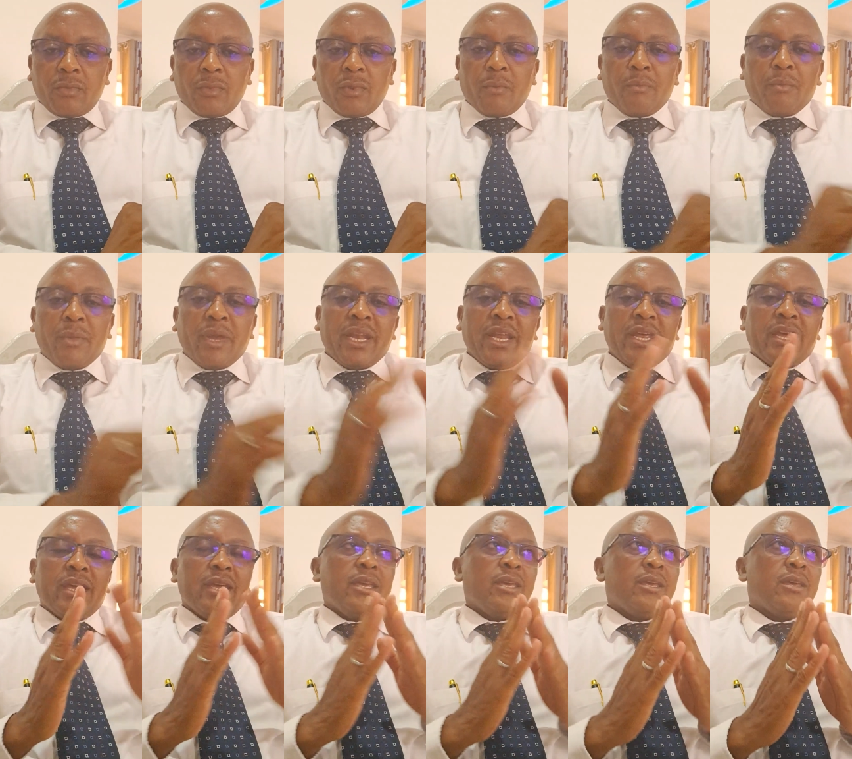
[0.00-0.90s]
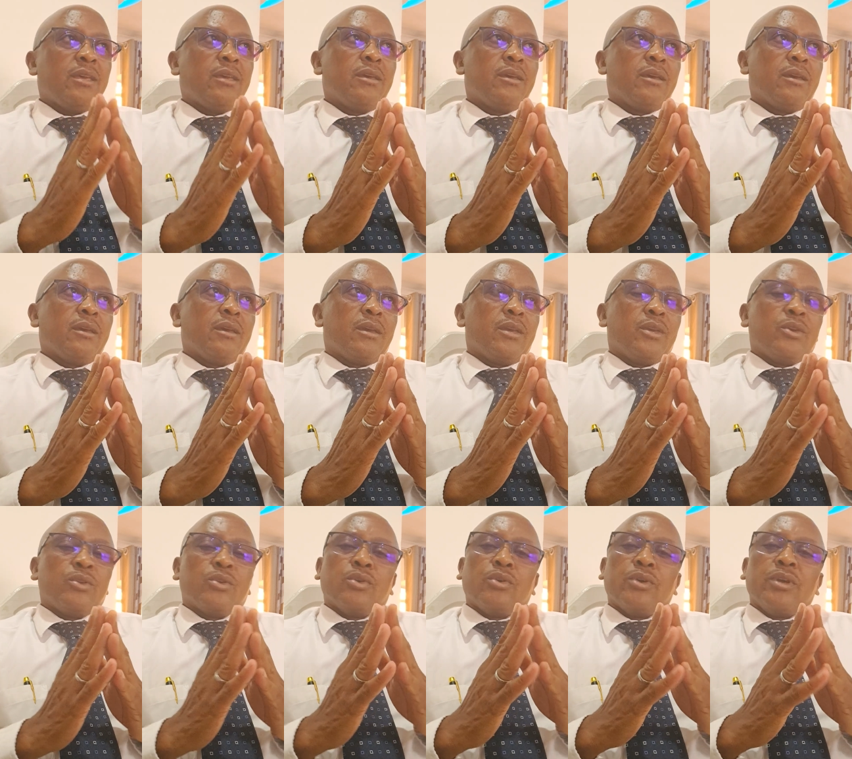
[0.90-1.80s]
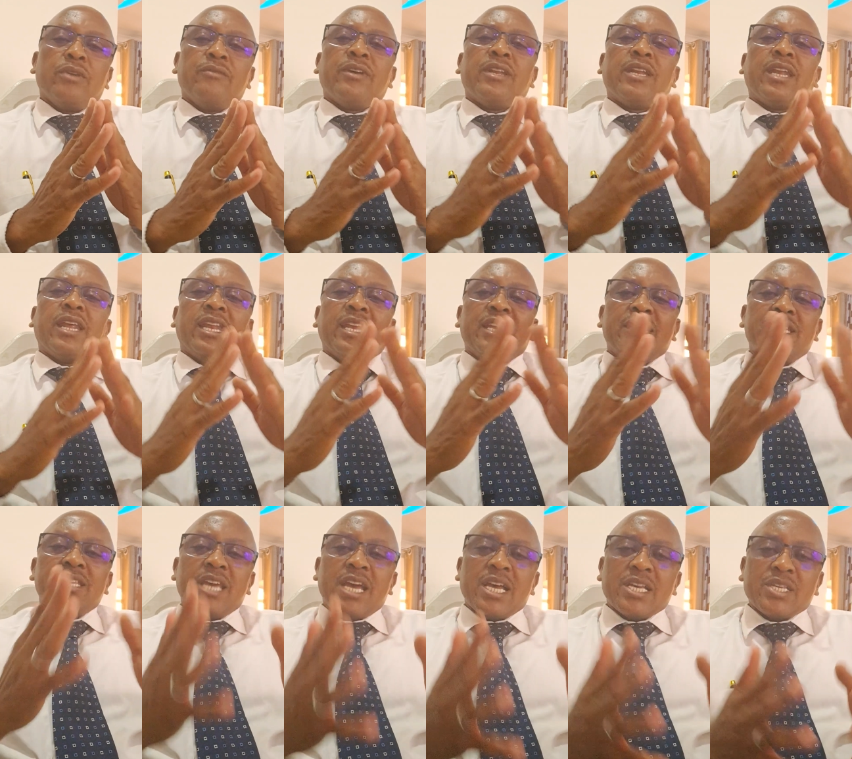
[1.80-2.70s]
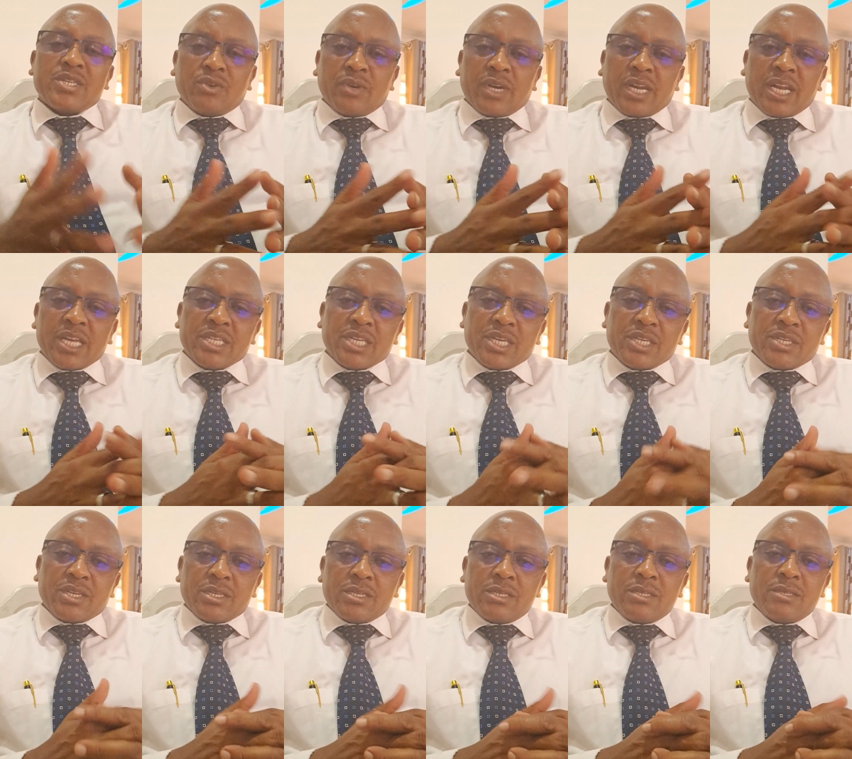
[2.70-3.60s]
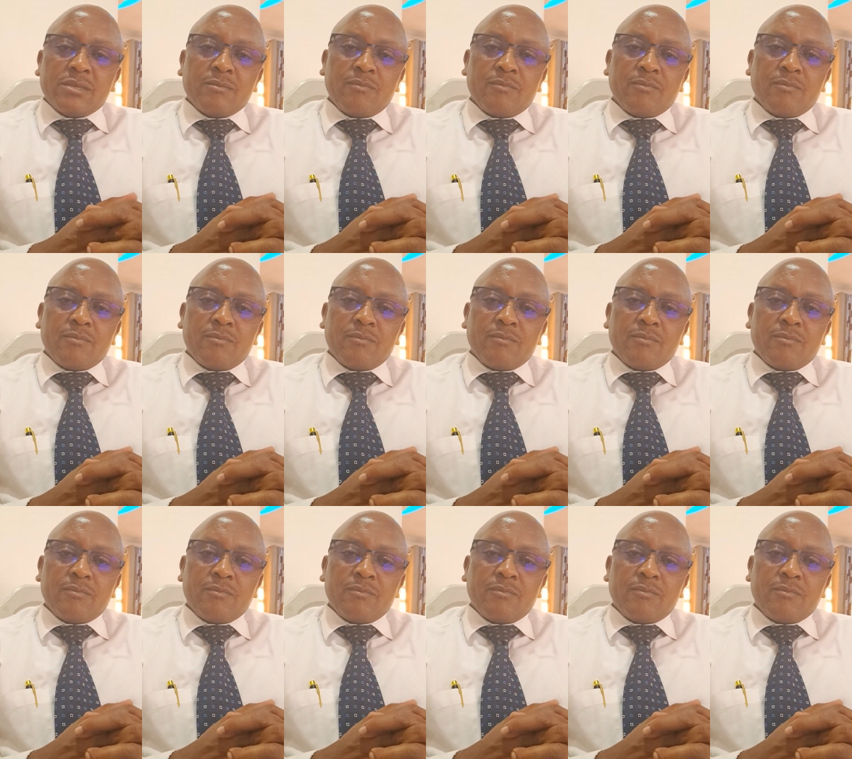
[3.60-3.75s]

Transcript: many, even religious organizations,